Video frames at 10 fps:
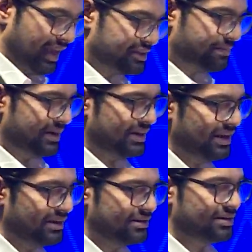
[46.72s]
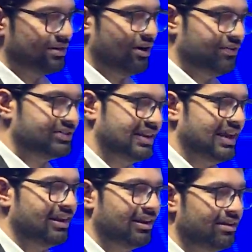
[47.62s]
experience of
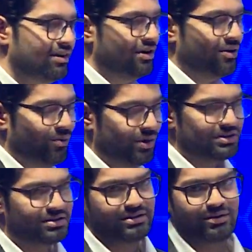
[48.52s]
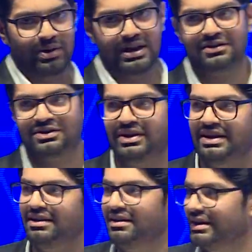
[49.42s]
sharing was when I was a
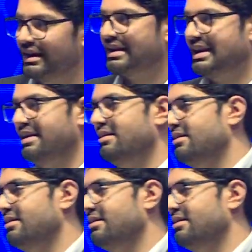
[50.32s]
very little kid